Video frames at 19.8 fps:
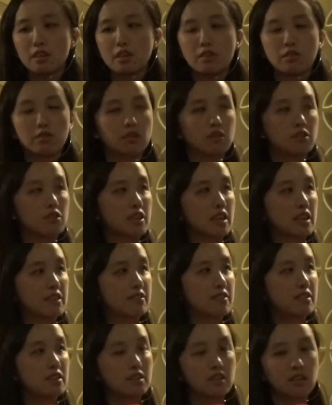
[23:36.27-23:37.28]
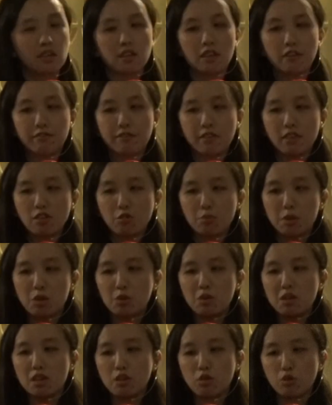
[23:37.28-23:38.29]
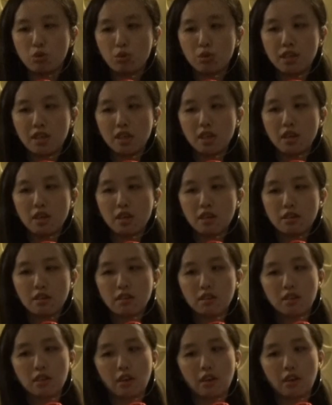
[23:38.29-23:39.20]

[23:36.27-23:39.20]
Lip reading: So you can see the difference between the two here.